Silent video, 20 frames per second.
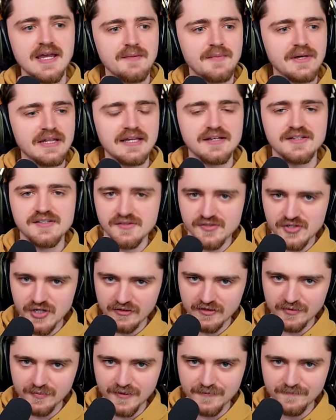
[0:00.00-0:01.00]
But ladies and
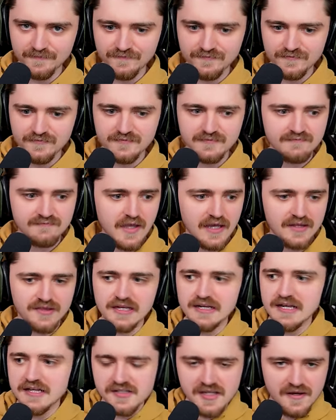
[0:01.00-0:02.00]
gentlemen, I
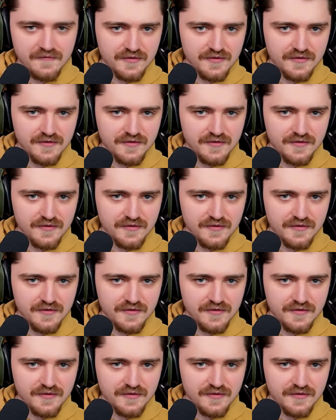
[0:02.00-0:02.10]
think that's